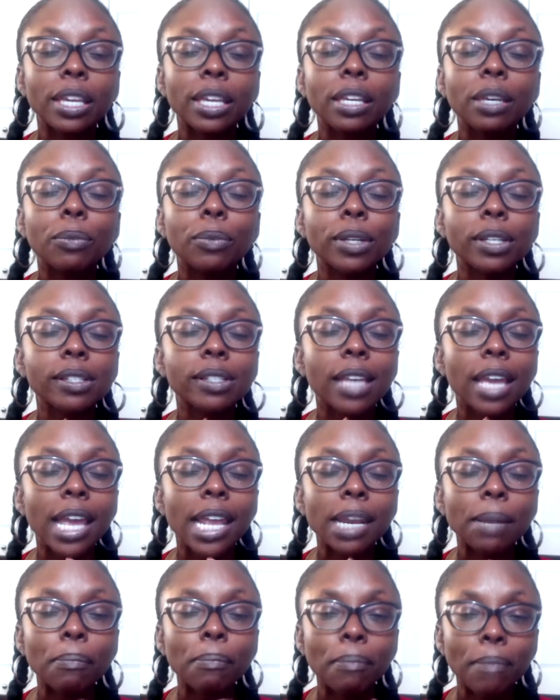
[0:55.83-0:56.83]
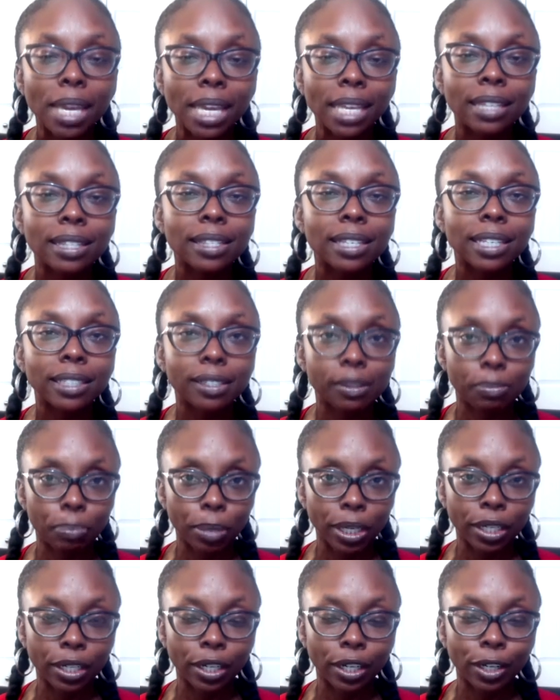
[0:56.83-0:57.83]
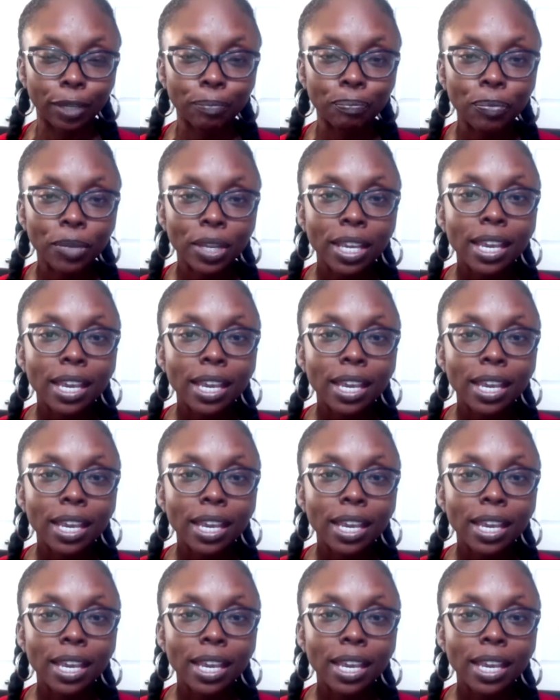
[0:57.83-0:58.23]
he was an amazing speaker.